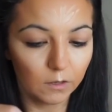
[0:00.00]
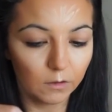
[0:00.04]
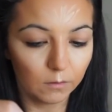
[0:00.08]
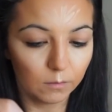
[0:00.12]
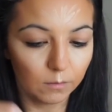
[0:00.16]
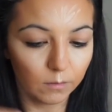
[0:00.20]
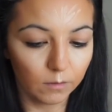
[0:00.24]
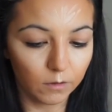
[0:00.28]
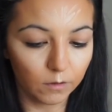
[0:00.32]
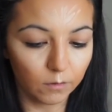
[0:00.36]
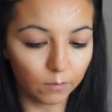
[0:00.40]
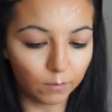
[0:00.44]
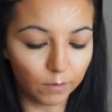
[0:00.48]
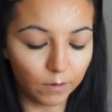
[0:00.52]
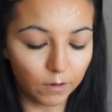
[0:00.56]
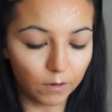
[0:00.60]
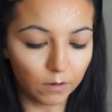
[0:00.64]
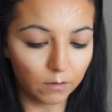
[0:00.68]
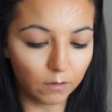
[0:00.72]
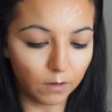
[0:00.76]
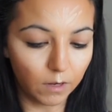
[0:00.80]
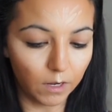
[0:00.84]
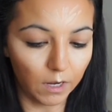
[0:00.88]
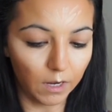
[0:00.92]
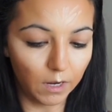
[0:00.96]
just
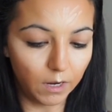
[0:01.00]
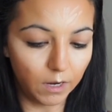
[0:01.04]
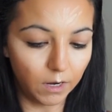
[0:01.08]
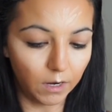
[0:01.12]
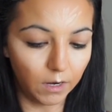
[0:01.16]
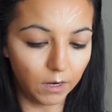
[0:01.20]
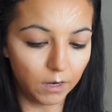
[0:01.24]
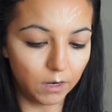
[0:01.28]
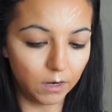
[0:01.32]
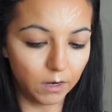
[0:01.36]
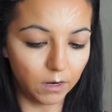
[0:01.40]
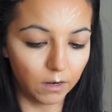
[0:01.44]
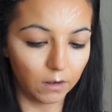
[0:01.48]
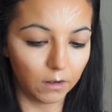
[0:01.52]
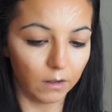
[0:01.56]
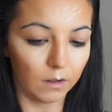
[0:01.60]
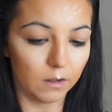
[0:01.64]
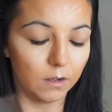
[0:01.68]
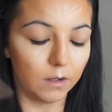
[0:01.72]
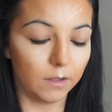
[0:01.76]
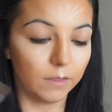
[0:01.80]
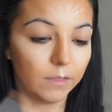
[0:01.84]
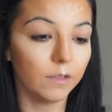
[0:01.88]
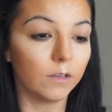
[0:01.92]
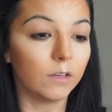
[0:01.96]
go and
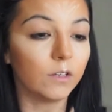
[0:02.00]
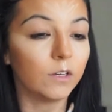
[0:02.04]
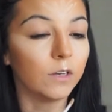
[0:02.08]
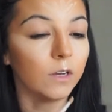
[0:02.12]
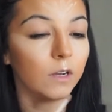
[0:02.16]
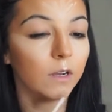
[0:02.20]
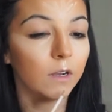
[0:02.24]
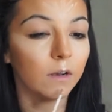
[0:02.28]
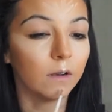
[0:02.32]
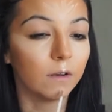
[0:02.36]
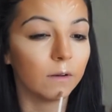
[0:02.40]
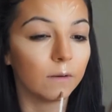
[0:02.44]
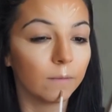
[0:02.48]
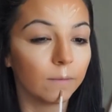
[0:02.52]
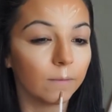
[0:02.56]
on the chin.